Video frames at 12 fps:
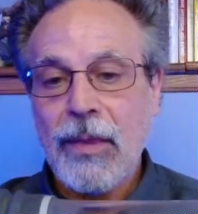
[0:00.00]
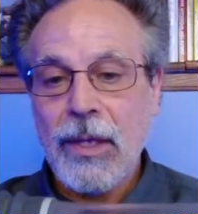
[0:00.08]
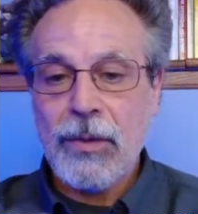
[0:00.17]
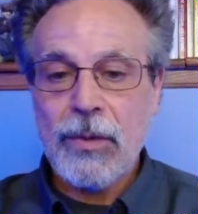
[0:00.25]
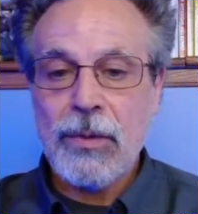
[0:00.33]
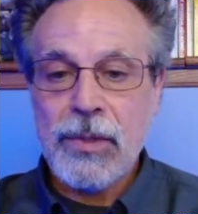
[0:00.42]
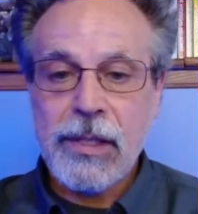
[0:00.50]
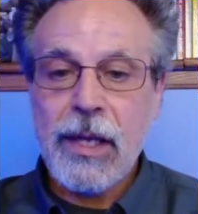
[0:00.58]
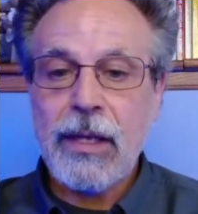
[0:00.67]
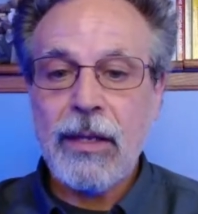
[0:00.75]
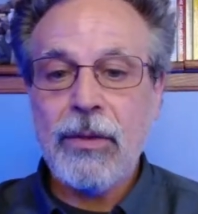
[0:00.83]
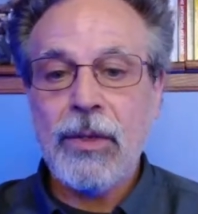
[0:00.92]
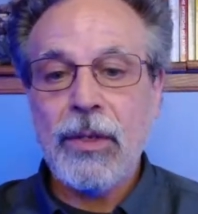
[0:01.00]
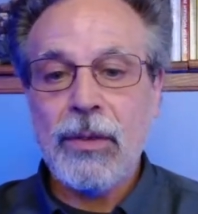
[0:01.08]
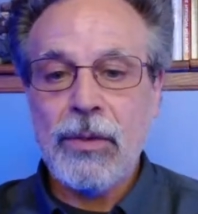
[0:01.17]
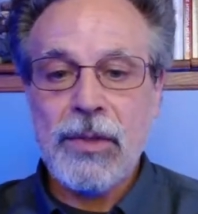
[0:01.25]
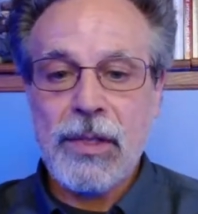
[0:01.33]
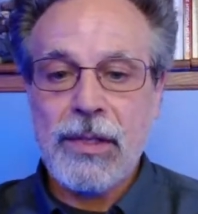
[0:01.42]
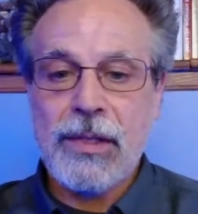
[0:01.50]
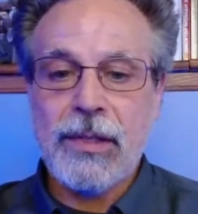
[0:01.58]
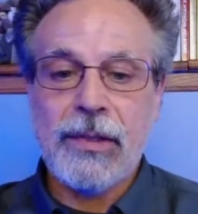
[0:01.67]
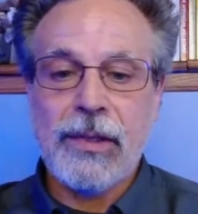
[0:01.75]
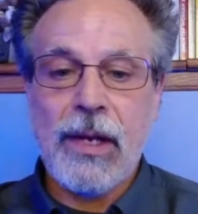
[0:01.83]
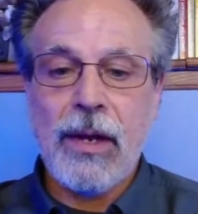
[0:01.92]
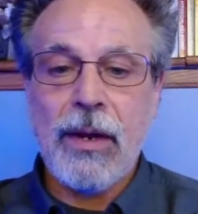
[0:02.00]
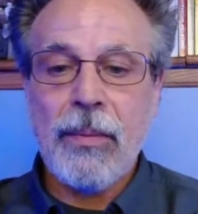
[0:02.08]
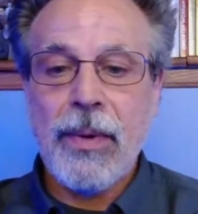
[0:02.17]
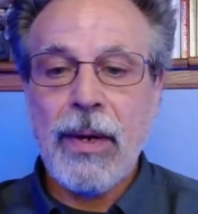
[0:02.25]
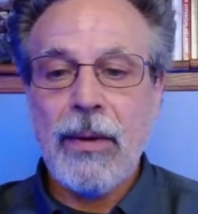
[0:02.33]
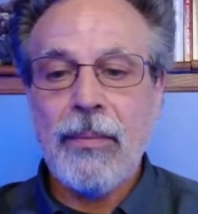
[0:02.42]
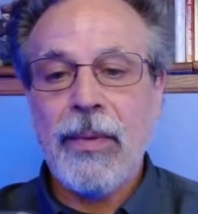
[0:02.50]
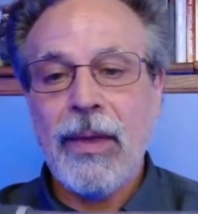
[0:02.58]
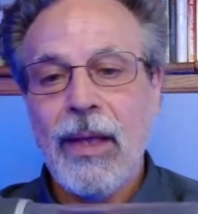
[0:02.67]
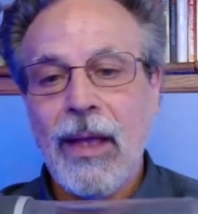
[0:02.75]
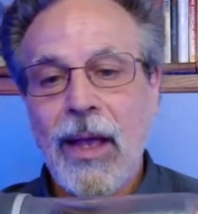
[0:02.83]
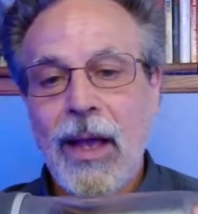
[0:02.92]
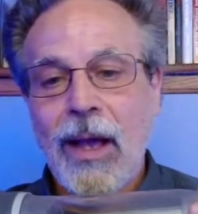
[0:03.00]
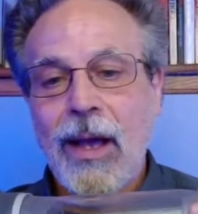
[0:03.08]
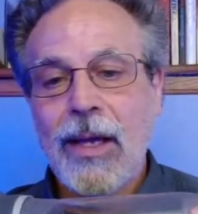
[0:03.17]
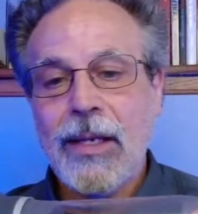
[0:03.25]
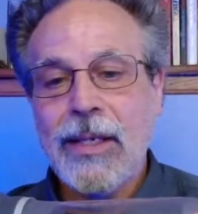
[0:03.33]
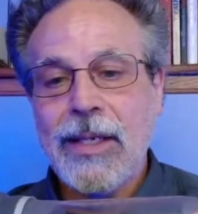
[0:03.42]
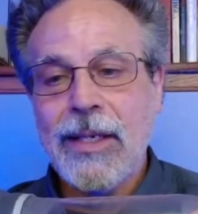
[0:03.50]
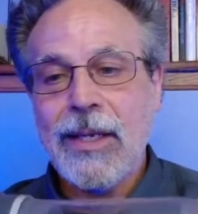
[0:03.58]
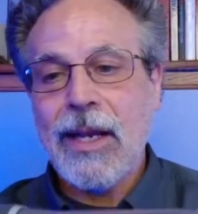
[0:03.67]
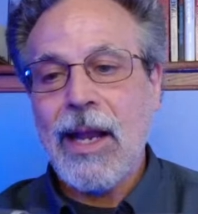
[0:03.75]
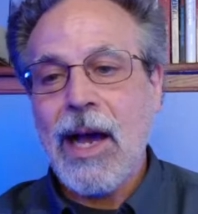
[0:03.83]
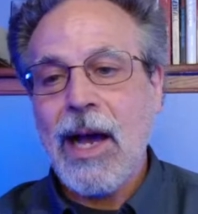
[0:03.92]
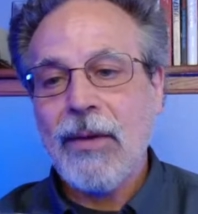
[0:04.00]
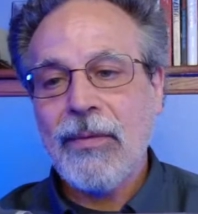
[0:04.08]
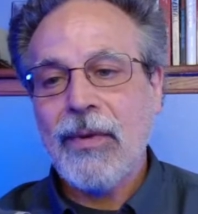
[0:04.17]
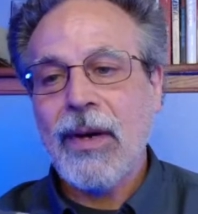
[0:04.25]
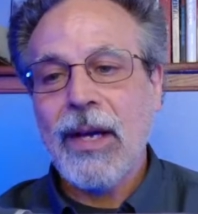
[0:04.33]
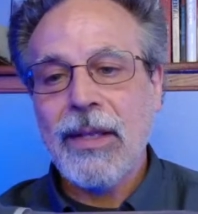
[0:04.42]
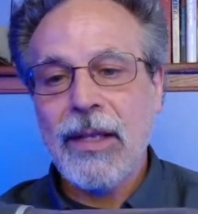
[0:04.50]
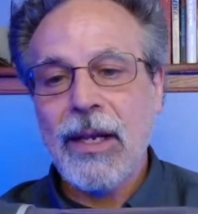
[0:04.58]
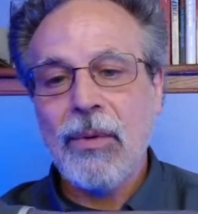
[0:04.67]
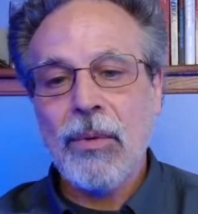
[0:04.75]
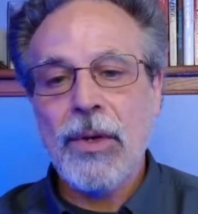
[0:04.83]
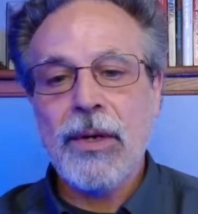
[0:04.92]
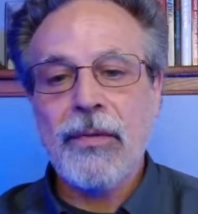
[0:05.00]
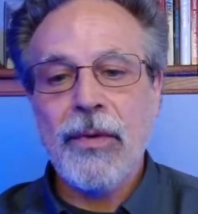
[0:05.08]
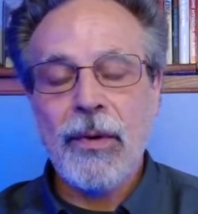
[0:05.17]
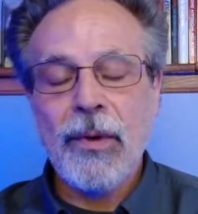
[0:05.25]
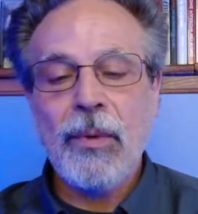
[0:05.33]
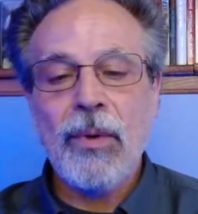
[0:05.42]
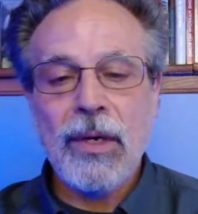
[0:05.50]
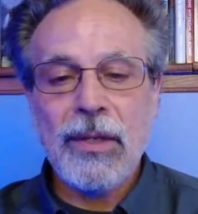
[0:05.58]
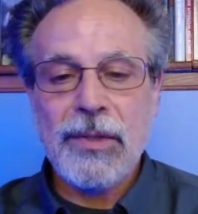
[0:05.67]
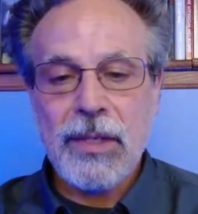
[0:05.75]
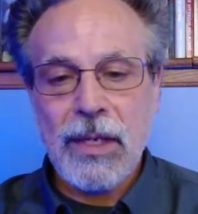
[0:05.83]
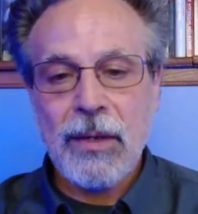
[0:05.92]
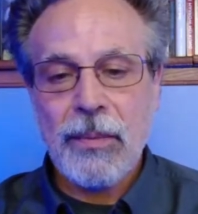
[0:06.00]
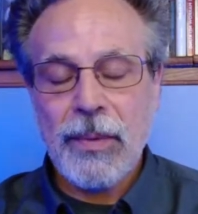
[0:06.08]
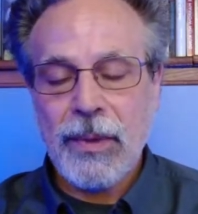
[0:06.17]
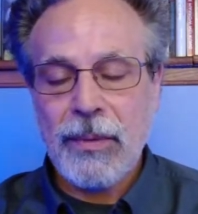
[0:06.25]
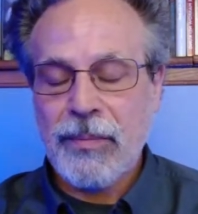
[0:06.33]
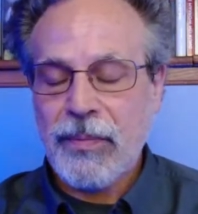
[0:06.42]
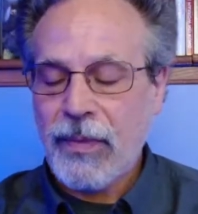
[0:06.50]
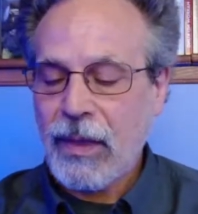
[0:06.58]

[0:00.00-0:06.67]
They do say you can use this as an air pump. I did not find that it worked very well as an air pump.